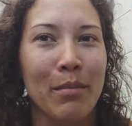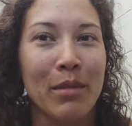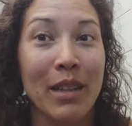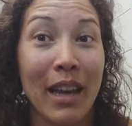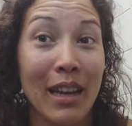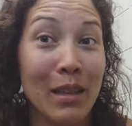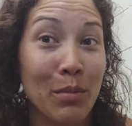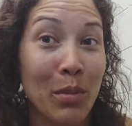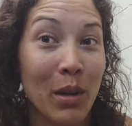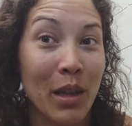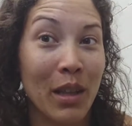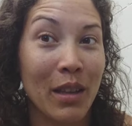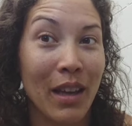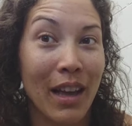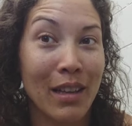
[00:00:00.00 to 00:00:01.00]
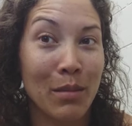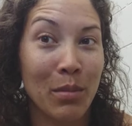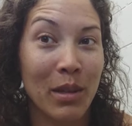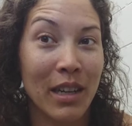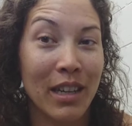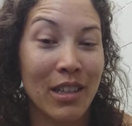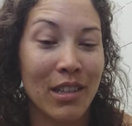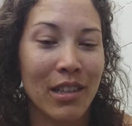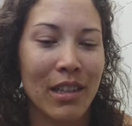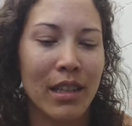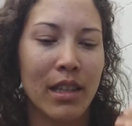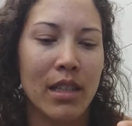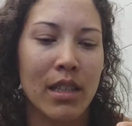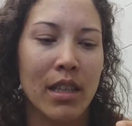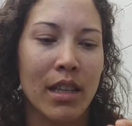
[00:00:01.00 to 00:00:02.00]
textbook explanation
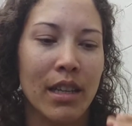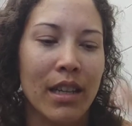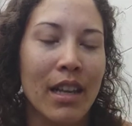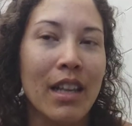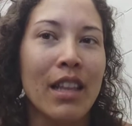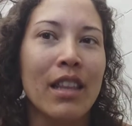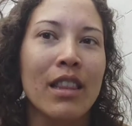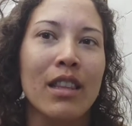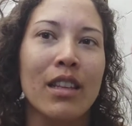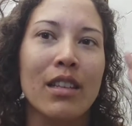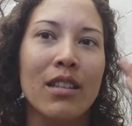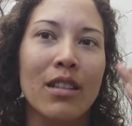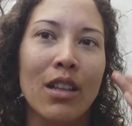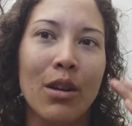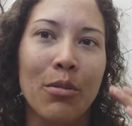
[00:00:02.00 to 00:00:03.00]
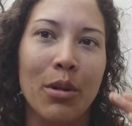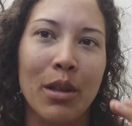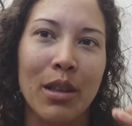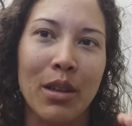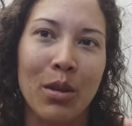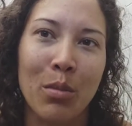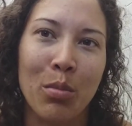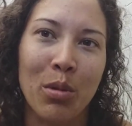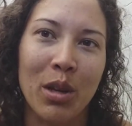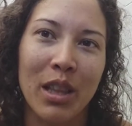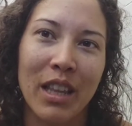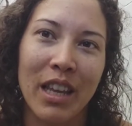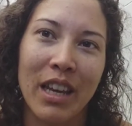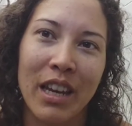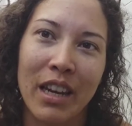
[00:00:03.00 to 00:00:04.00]
is that the slower that you breathe
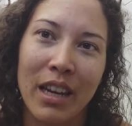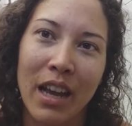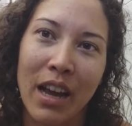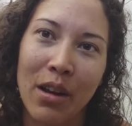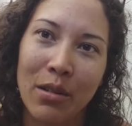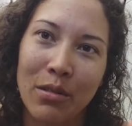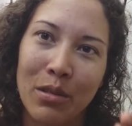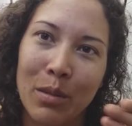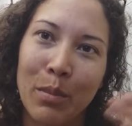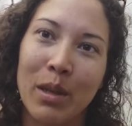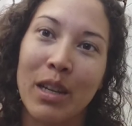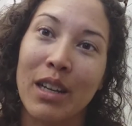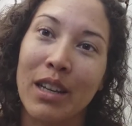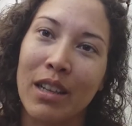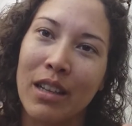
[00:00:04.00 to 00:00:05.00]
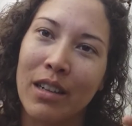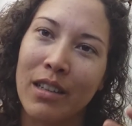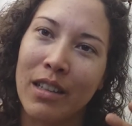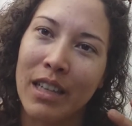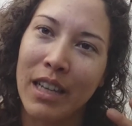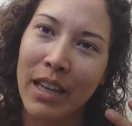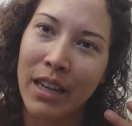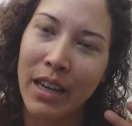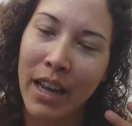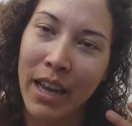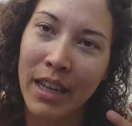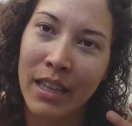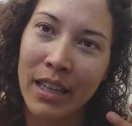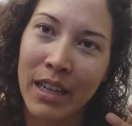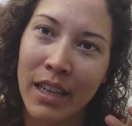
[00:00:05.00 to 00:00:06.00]
in and out, particularly
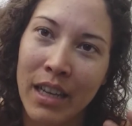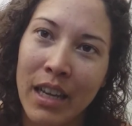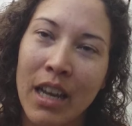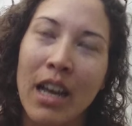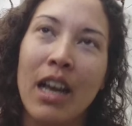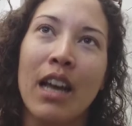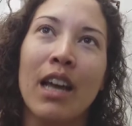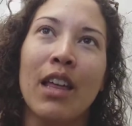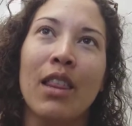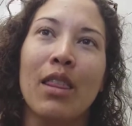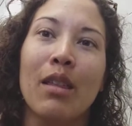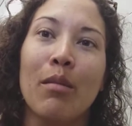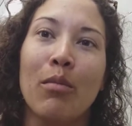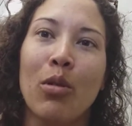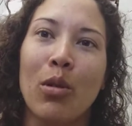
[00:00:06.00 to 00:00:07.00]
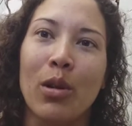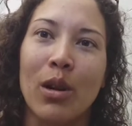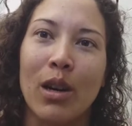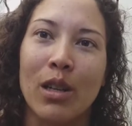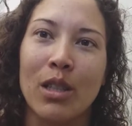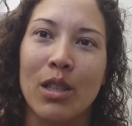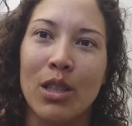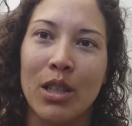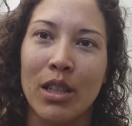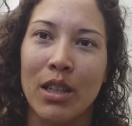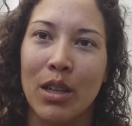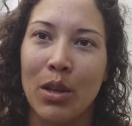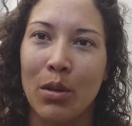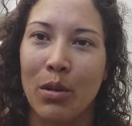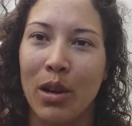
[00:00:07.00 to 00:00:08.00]
inhaling, the more
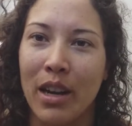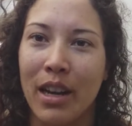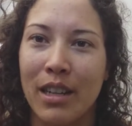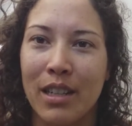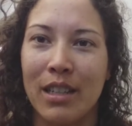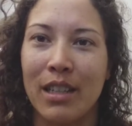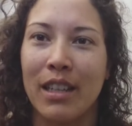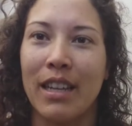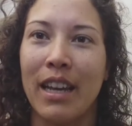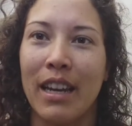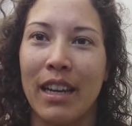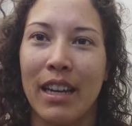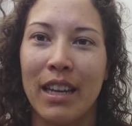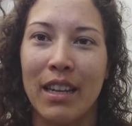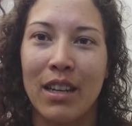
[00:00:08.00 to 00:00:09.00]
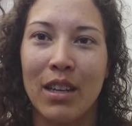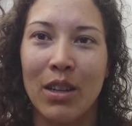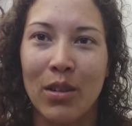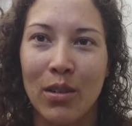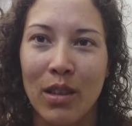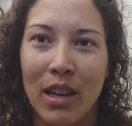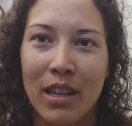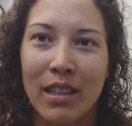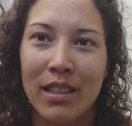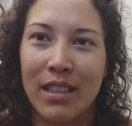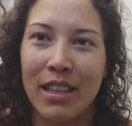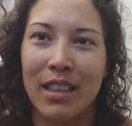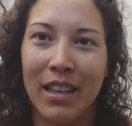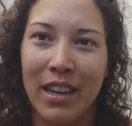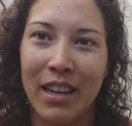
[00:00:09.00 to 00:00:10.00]
oxygen you are actually getting into your lungs
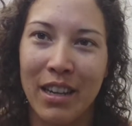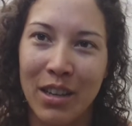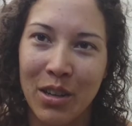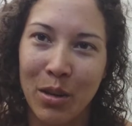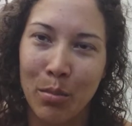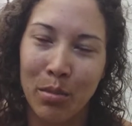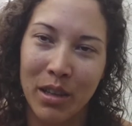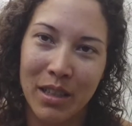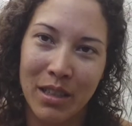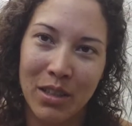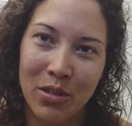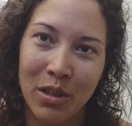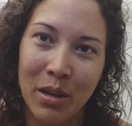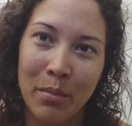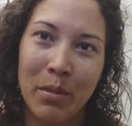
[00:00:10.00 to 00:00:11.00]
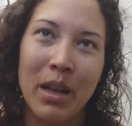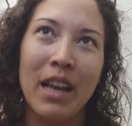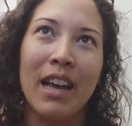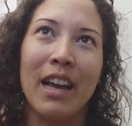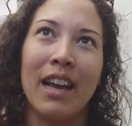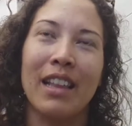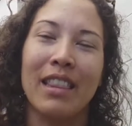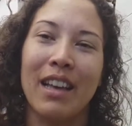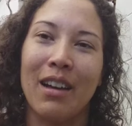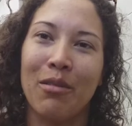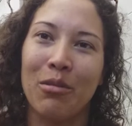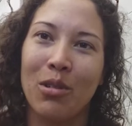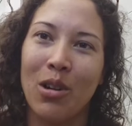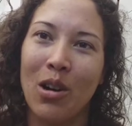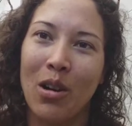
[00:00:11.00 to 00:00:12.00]
and then into your bloodstream, and that
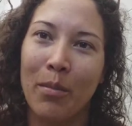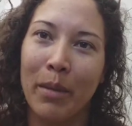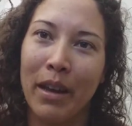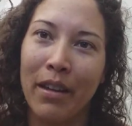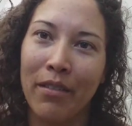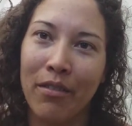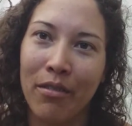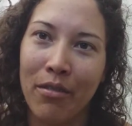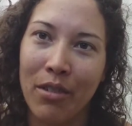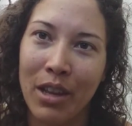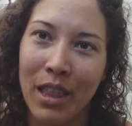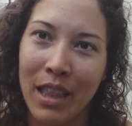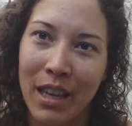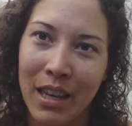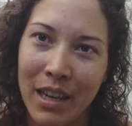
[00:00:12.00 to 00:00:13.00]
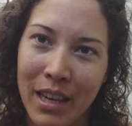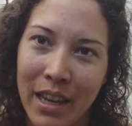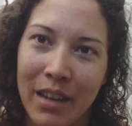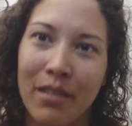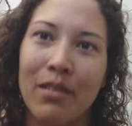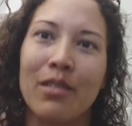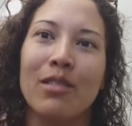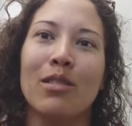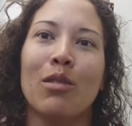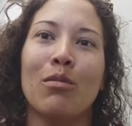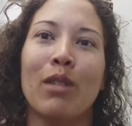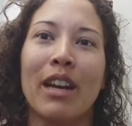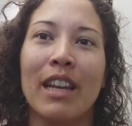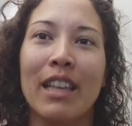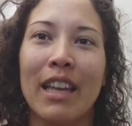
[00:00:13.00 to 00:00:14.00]
will calm everything down. So
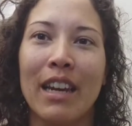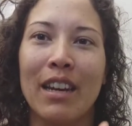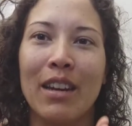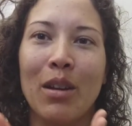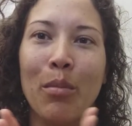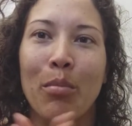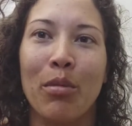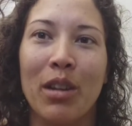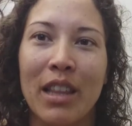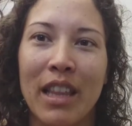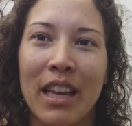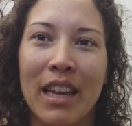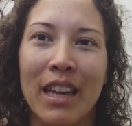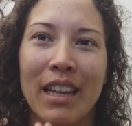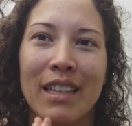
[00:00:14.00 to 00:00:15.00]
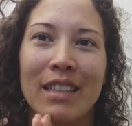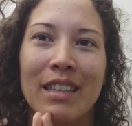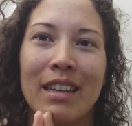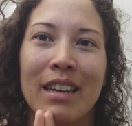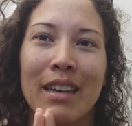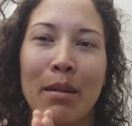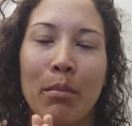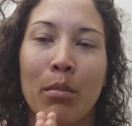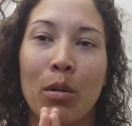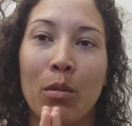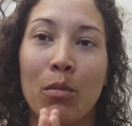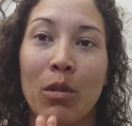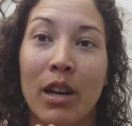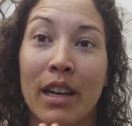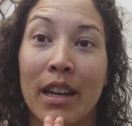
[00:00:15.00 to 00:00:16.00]
regulating your breathing is the number
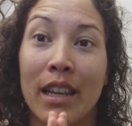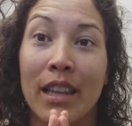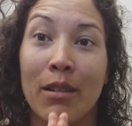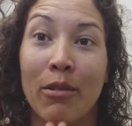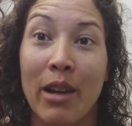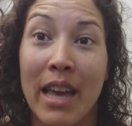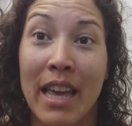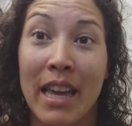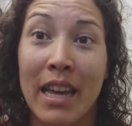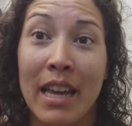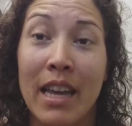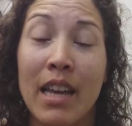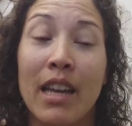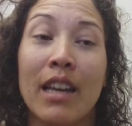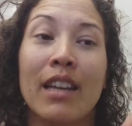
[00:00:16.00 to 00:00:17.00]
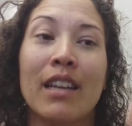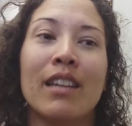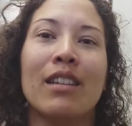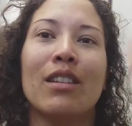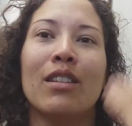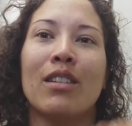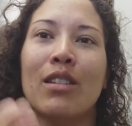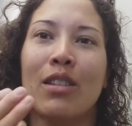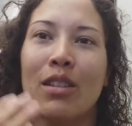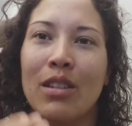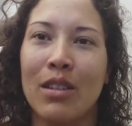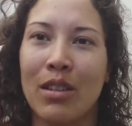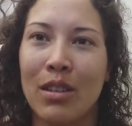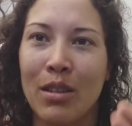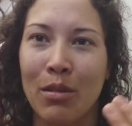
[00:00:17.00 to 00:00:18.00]
one way
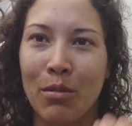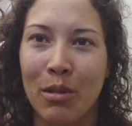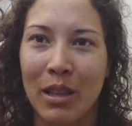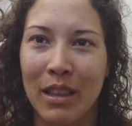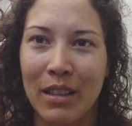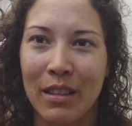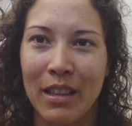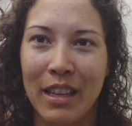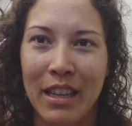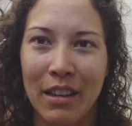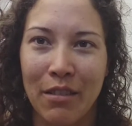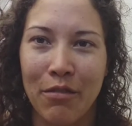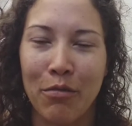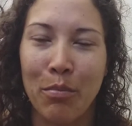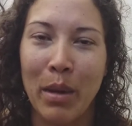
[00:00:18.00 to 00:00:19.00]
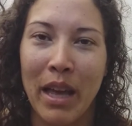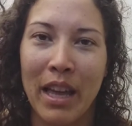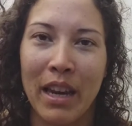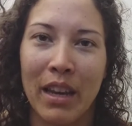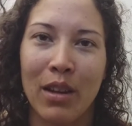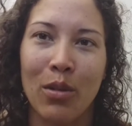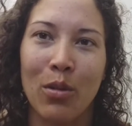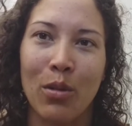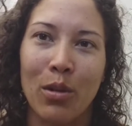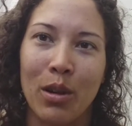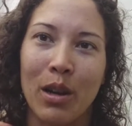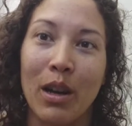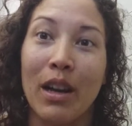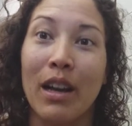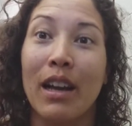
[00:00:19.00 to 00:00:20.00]
to relieve panic
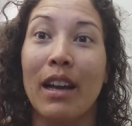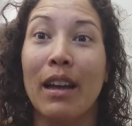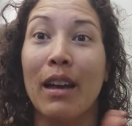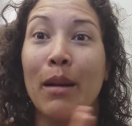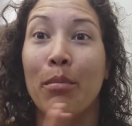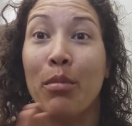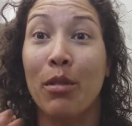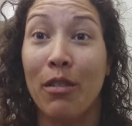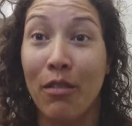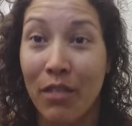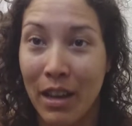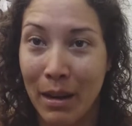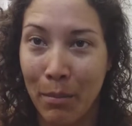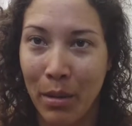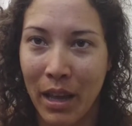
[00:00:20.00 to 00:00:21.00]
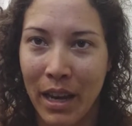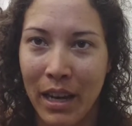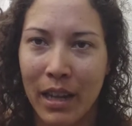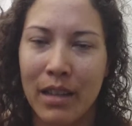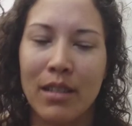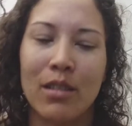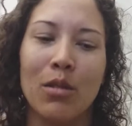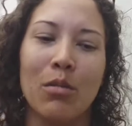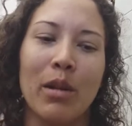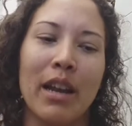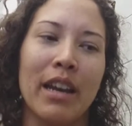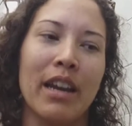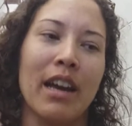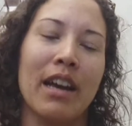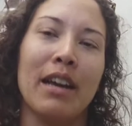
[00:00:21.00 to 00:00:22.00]
or prevent panic. So
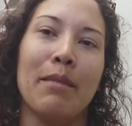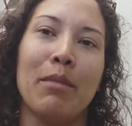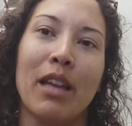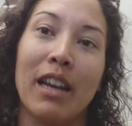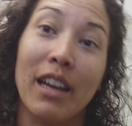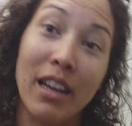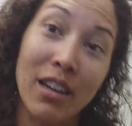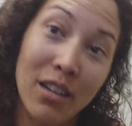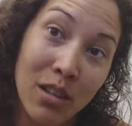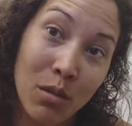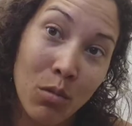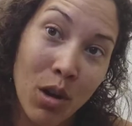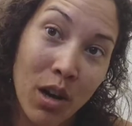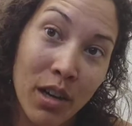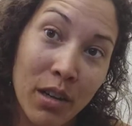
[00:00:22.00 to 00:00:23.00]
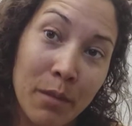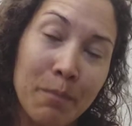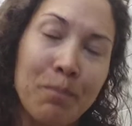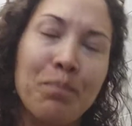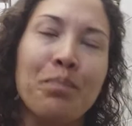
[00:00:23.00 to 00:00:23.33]
when I'm getting into the water,